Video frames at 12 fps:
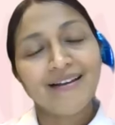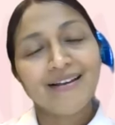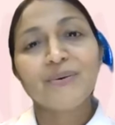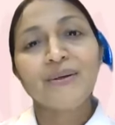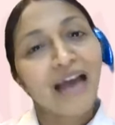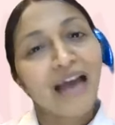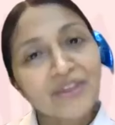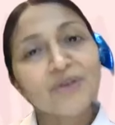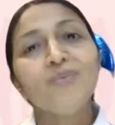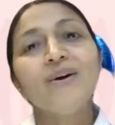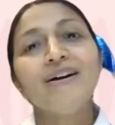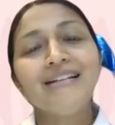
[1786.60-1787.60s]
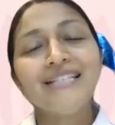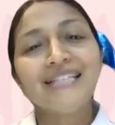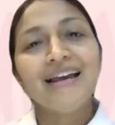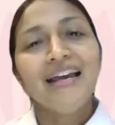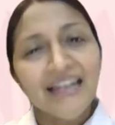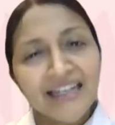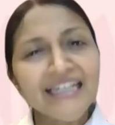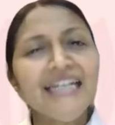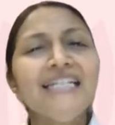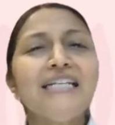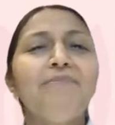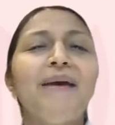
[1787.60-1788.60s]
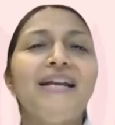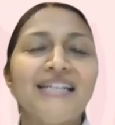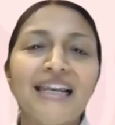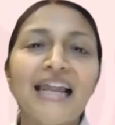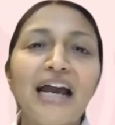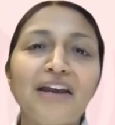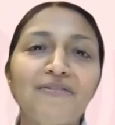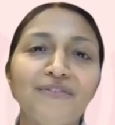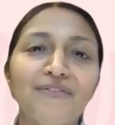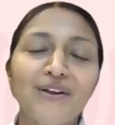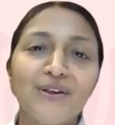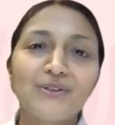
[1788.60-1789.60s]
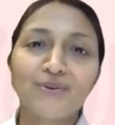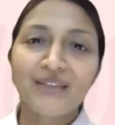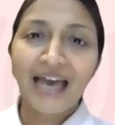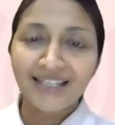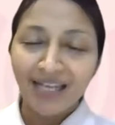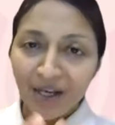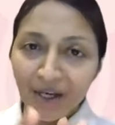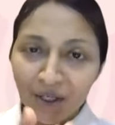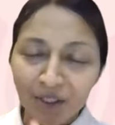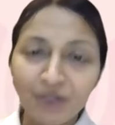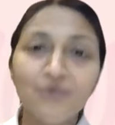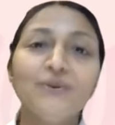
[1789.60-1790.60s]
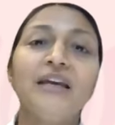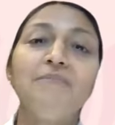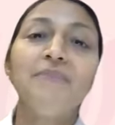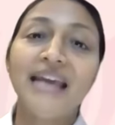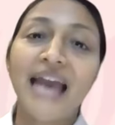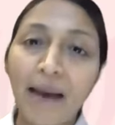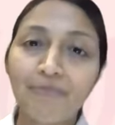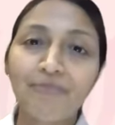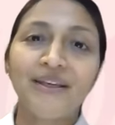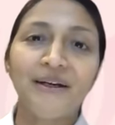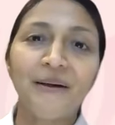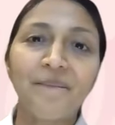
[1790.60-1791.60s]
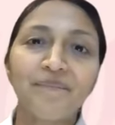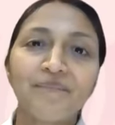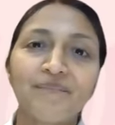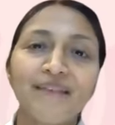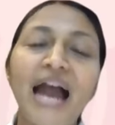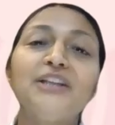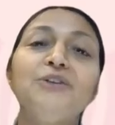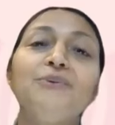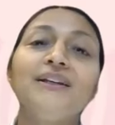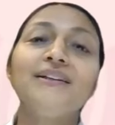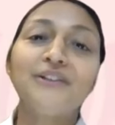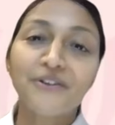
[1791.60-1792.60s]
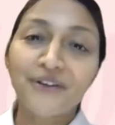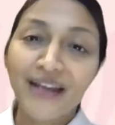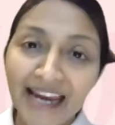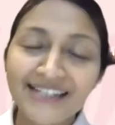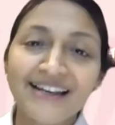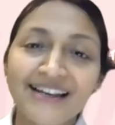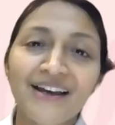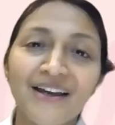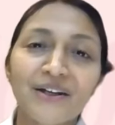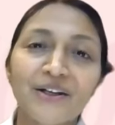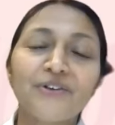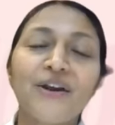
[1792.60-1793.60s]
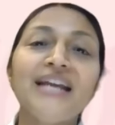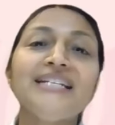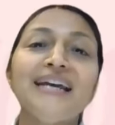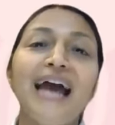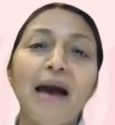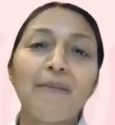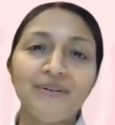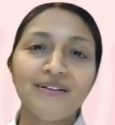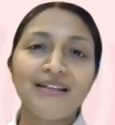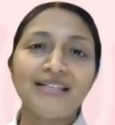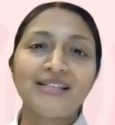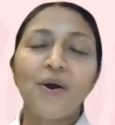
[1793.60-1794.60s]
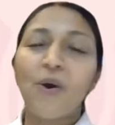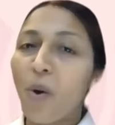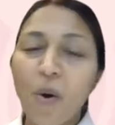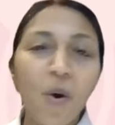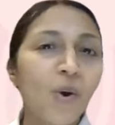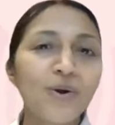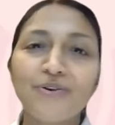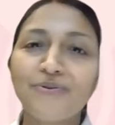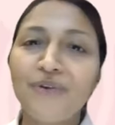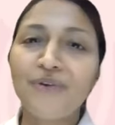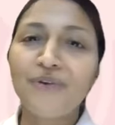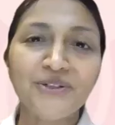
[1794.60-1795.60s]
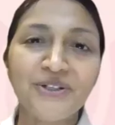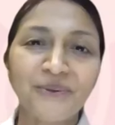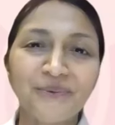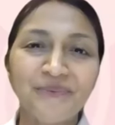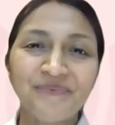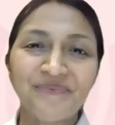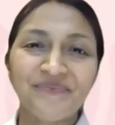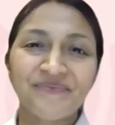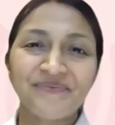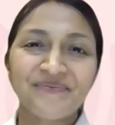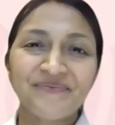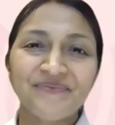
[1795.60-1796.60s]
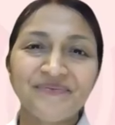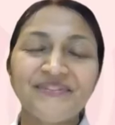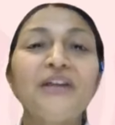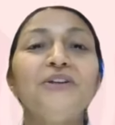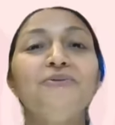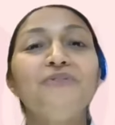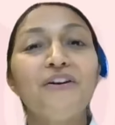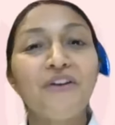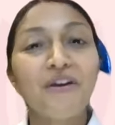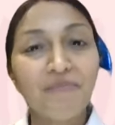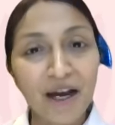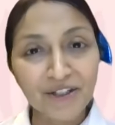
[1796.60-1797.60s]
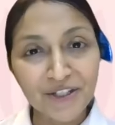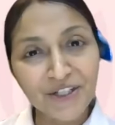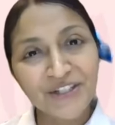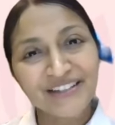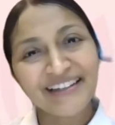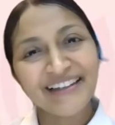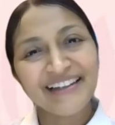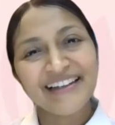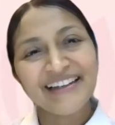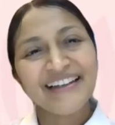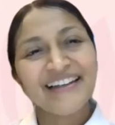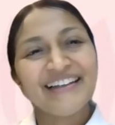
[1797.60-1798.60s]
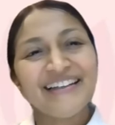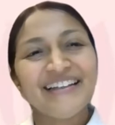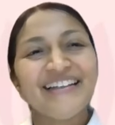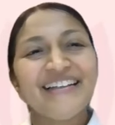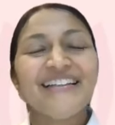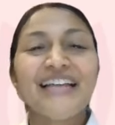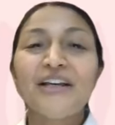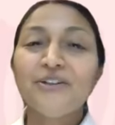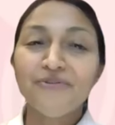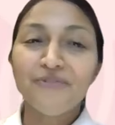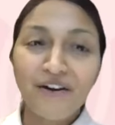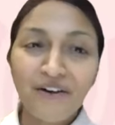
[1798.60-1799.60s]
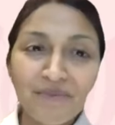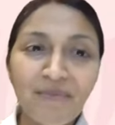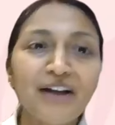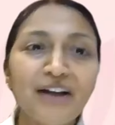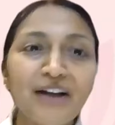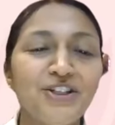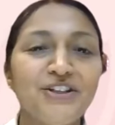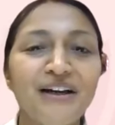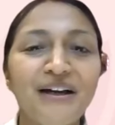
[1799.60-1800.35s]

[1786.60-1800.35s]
So in other words, lead a better life so that you can be happier and you can create greater happiness all around you. Thank you very much. Thank you very much,